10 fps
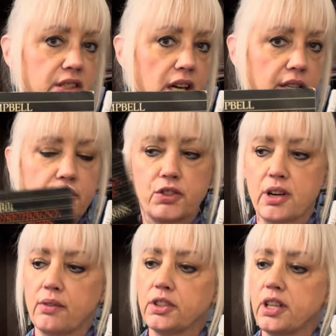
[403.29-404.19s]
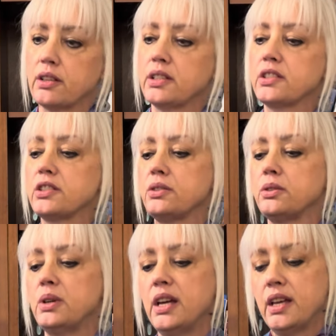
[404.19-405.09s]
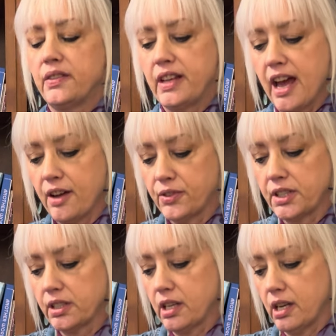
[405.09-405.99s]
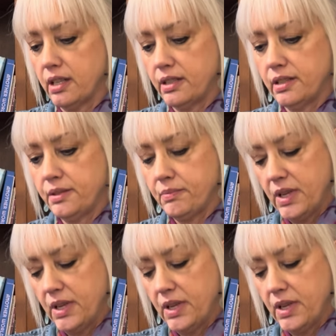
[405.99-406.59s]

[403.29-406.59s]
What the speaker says: kind of travel down into the African continent.